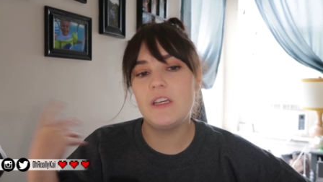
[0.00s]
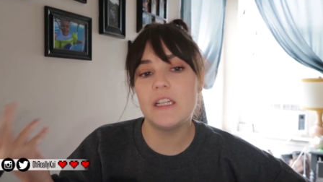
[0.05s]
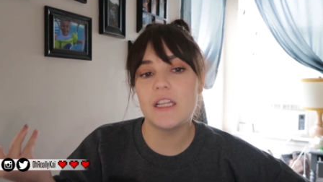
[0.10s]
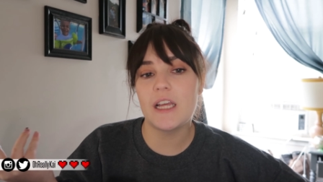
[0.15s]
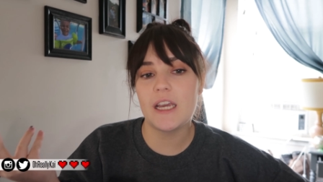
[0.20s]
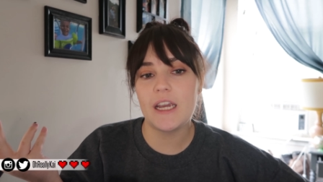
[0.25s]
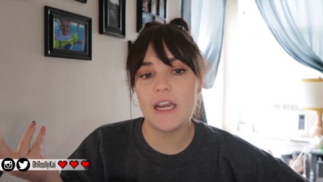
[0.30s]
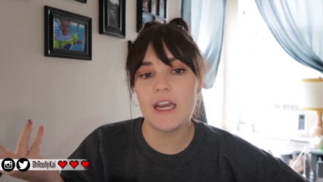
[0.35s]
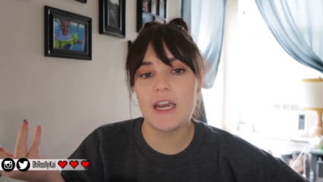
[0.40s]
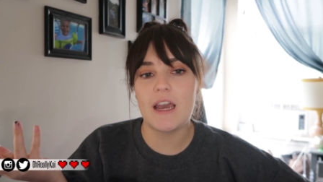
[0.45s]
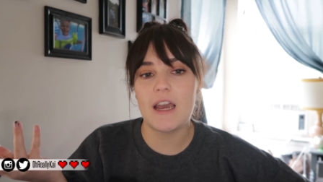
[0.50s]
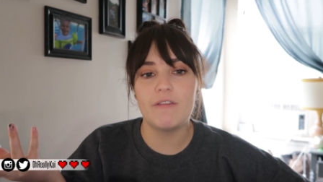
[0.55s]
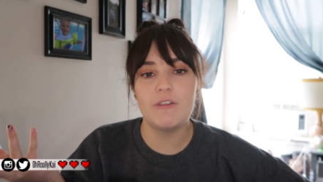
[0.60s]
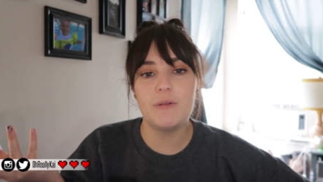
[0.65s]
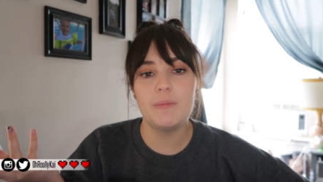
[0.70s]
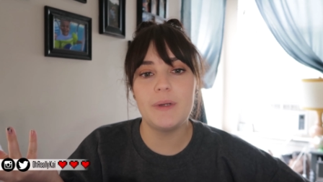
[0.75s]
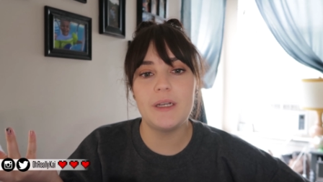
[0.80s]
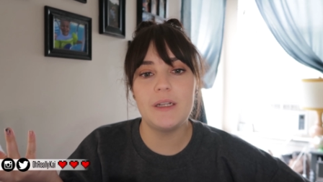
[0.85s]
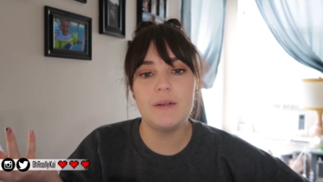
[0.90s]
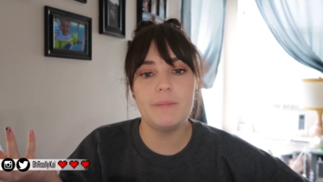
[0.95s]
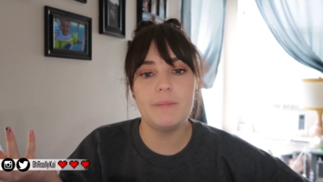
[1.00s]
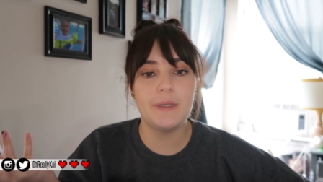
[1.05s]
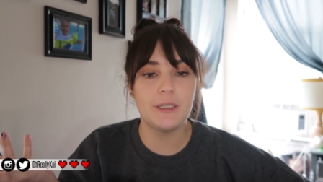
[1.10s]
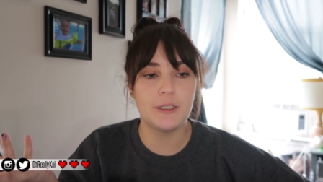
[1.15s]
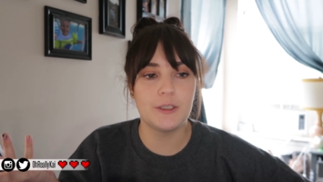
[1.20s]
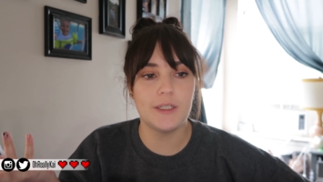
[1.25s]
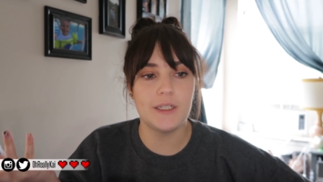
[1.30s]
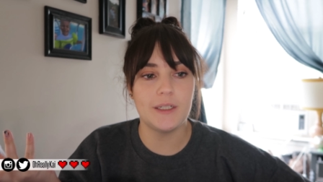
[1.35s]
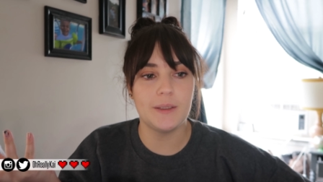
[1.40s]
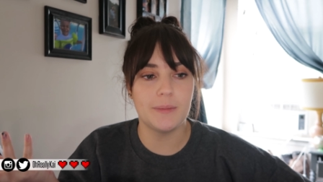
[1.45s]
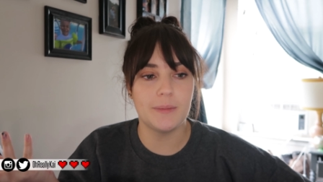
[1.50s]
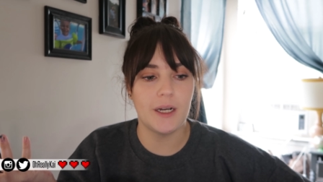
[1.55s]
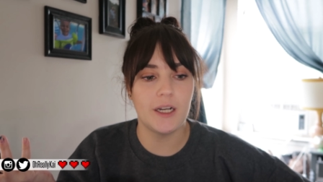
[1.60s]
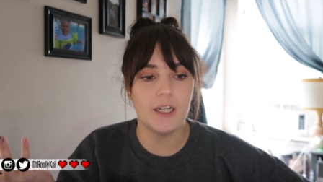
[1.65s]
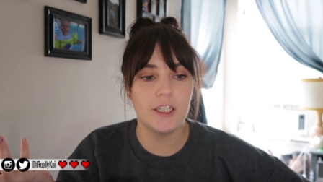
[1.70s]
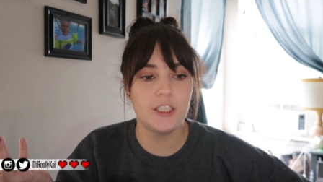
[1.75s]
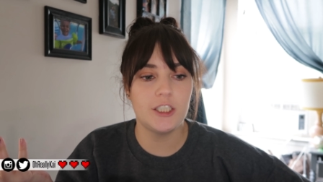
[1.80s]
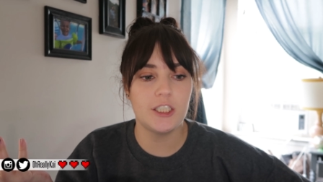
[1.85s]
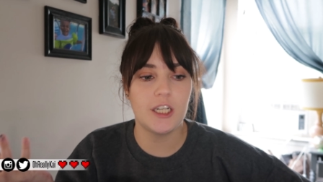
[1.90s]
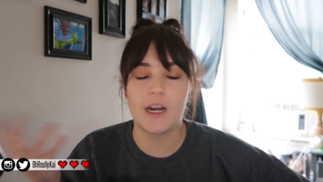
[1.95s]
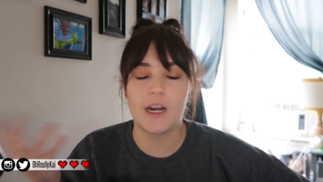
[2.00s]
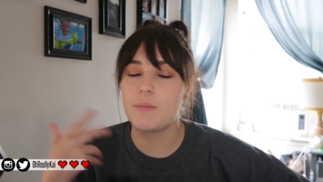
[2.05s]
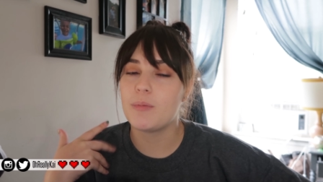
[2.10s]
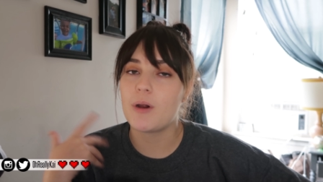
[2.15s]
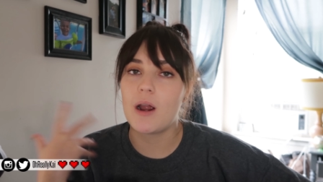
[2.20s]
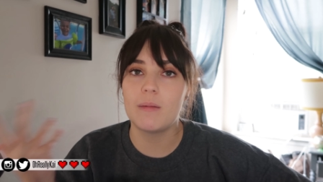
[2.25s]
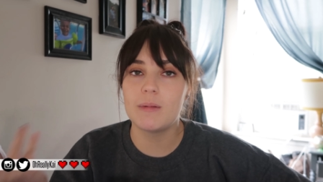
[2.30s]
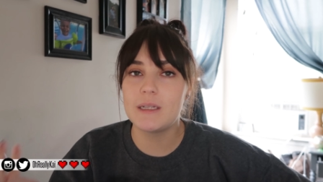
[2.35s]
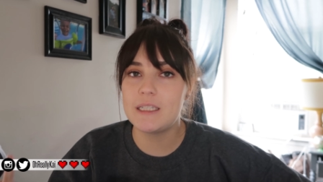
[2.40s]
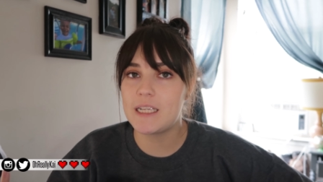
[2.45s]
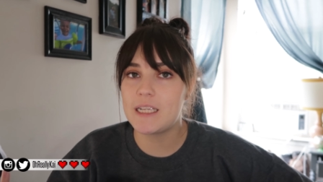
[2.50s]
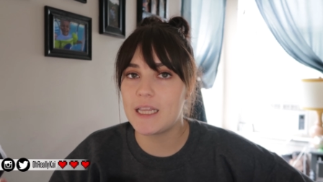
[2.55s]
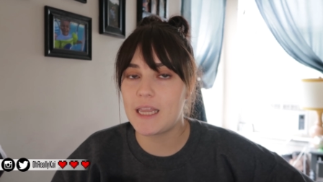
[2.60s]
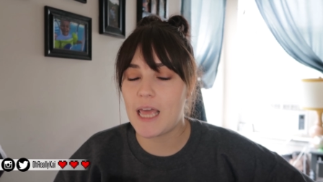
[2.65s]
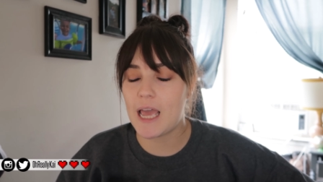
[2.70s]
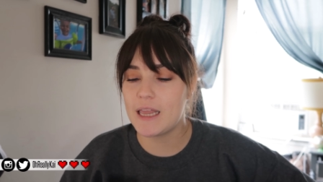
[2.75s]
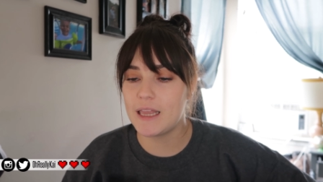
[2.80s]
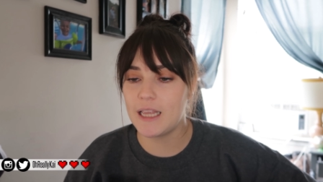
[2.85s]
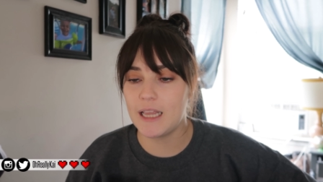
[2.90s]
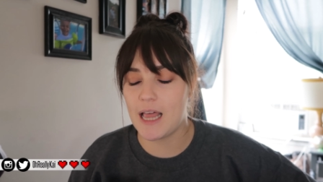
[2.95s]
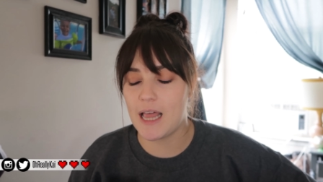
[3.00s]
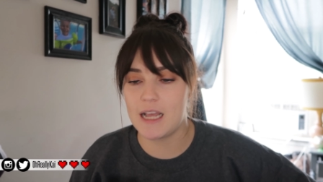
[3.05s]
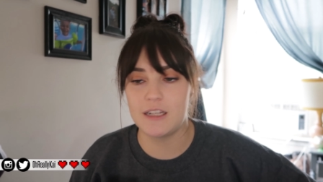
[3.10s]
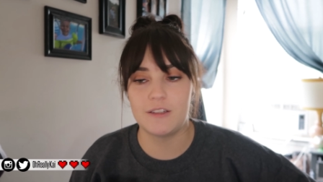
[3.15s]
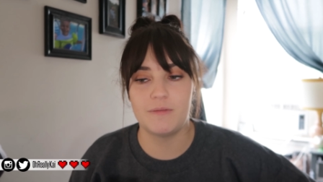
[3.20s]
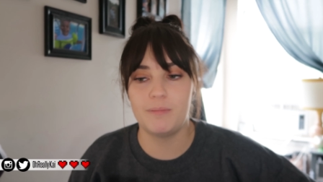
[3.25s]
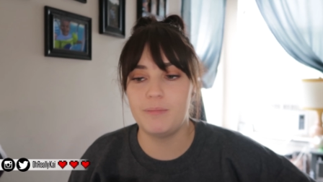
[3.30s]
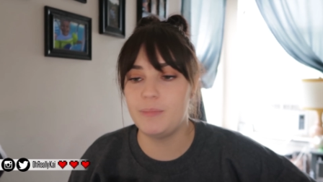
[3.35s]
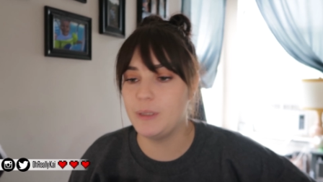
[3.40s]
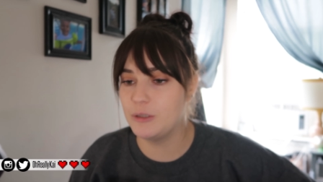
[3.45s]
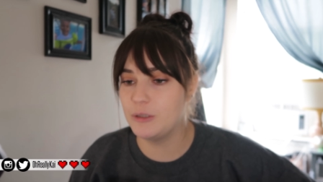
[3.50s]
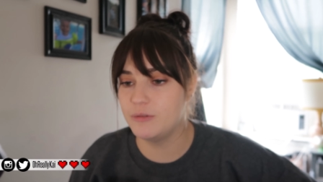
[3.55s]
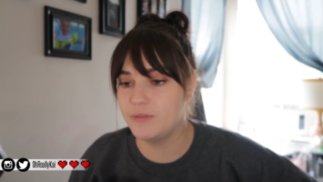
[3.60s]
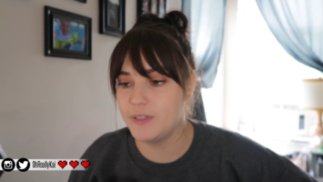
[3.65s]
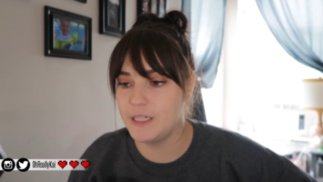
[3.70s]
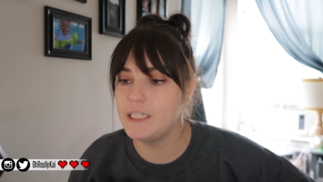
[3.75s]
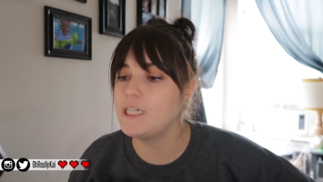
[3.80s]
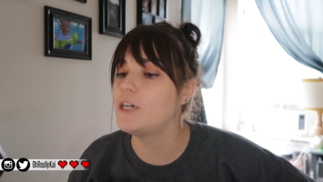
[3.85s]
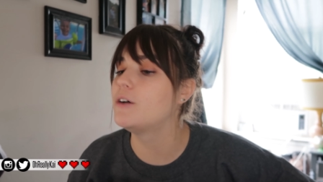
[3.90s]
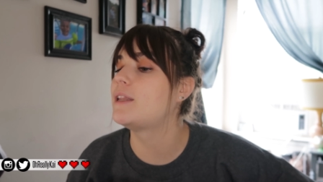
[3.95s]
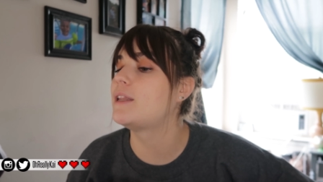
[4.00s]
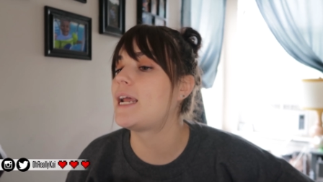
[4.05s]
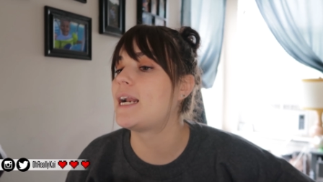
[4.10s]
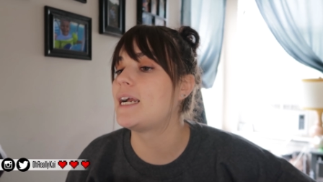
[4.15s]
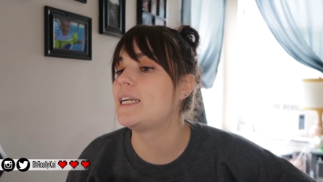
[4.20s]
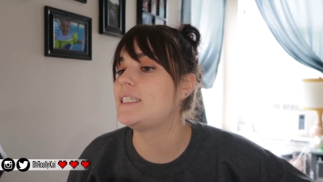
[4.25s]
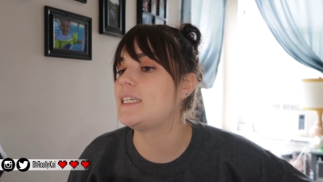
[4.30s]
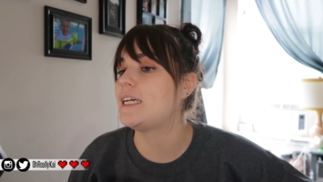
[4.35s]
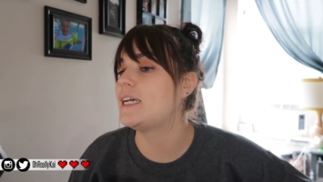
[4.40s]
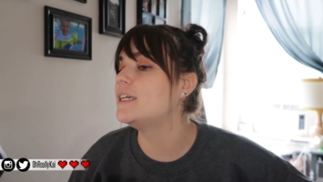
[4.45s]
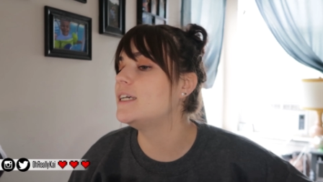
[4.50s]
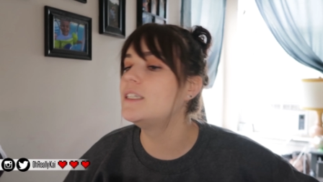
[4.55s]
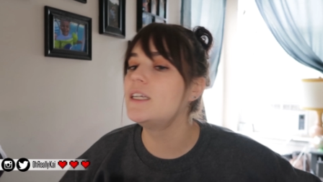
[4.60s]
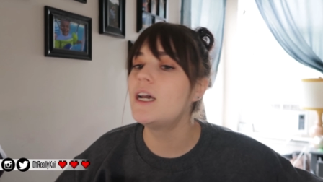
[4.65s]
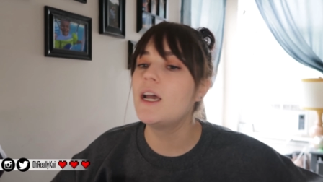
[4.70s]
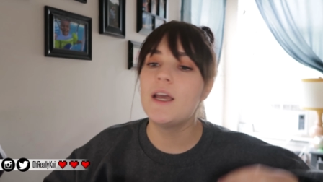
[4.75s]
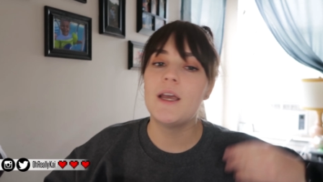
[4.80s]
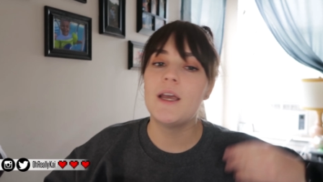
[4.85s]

feel like I haven't been building much, and I probably said that in the last build video that I did,